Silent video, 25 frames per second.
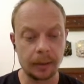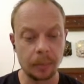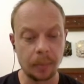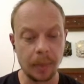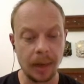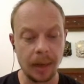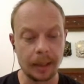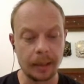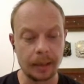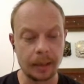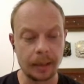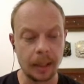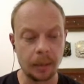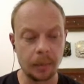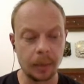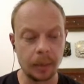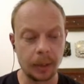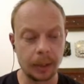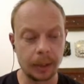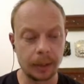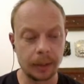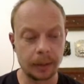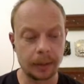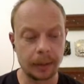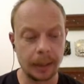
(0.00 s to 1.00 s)
of the
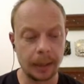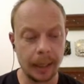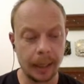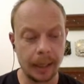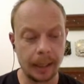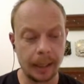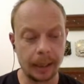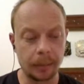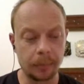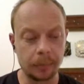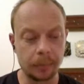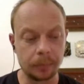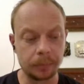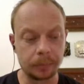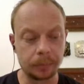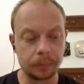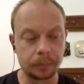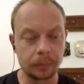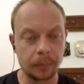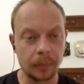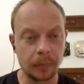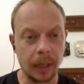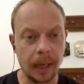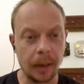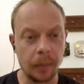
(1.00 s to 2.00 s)
pandemic,
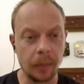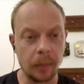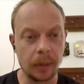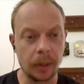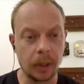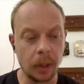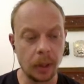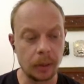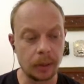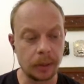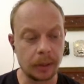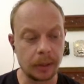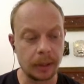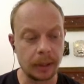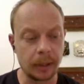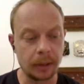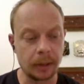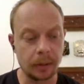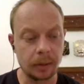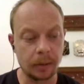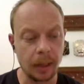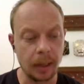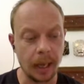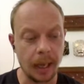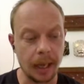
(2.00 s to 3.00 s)
and we
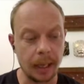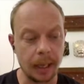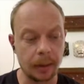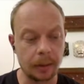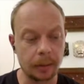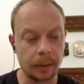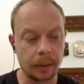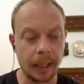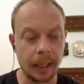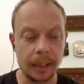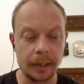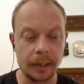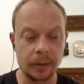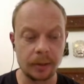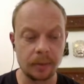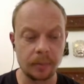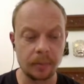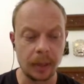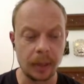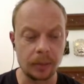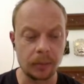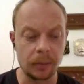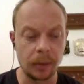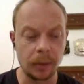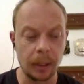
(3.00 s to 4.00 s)
noticed that cases of
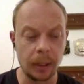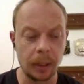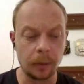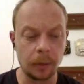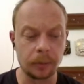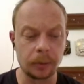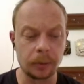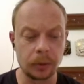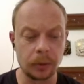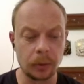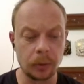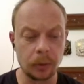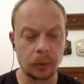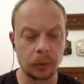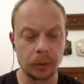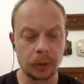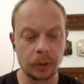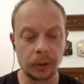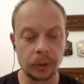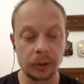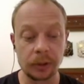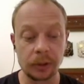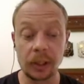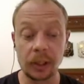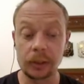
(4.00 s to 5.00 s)
mental health
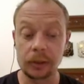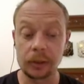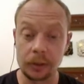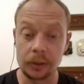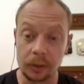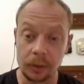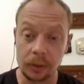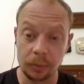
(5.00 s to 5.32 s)
disorders such as